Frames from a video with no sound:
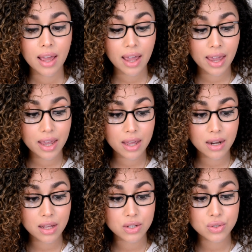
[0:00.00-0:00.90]

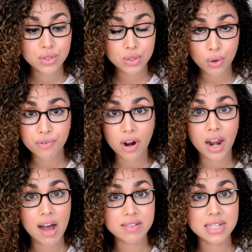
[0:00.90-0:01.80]
and so far
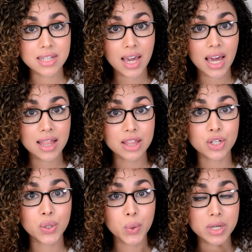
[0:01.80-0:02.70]
I have to say that the
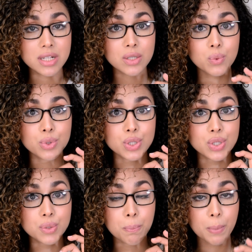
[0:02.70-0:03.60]
quiz was
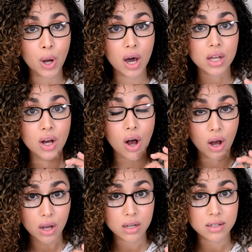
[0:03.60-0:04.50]
spot
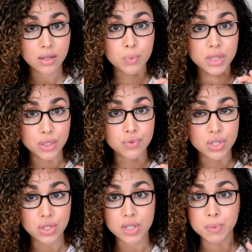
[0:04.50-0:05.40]
on with the
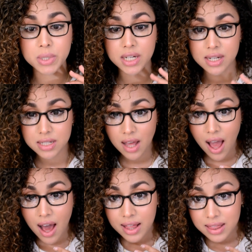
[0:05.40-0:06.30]
results because
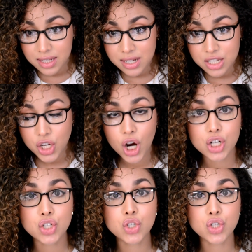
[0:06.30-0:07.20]
these are
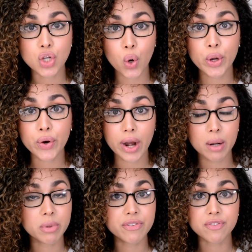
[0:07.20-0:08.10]
so
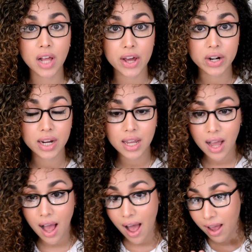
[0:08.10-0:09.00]
incredibly flattering.
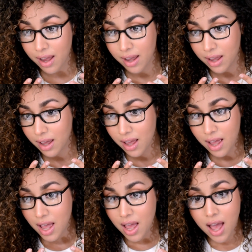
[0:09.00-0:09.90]
I
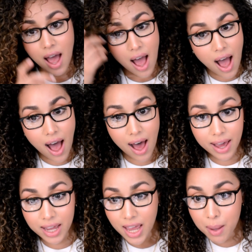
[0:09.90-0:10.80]

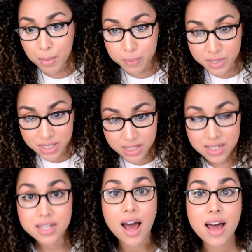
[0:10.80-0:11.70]
am
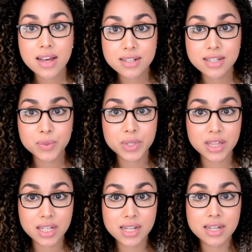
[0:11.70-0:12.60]
obsessed with
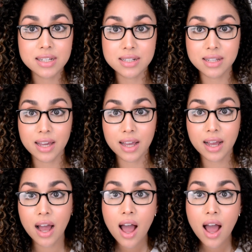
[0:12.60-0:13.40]
these. Like,